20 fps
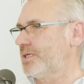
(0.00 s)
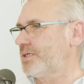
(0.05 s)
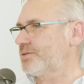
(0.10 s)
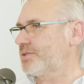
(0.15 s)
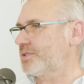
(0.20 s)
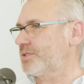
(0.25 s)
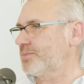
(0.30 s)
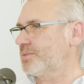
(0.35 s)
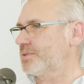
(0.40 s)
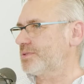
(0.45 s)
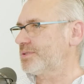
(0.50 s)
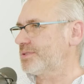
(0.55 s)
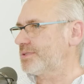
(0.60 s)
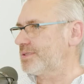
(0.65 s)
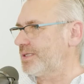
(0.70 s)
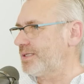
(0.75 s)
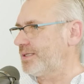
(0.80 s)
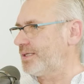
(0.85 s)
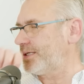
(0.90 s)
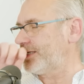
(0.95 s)
interesting what
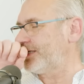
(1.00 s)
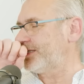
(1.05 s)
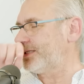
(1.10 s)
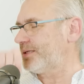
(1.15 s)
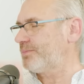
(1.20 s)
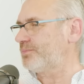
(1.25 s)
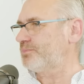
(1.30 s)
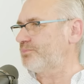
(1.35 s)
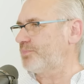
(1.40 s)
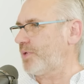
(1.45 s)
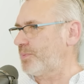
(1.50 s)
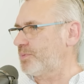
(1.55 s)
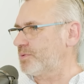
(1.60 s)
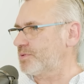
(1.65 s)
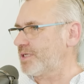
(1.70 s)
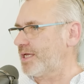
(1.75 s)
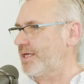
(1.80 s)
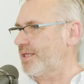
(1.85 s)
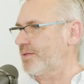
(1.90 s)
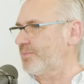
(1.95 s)
people
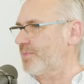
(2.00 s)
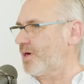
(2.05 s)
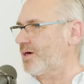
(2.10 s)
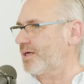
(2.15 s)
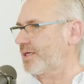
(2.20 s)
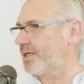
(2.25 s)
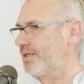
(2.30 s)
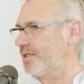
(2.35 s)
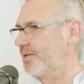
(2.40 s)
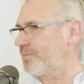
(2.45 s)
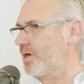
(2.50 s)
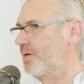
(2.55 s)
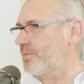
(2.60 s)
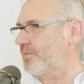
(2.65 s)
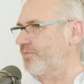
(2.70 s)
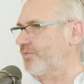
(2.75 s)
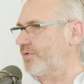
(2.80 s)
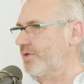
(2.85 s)
say in the market at the moment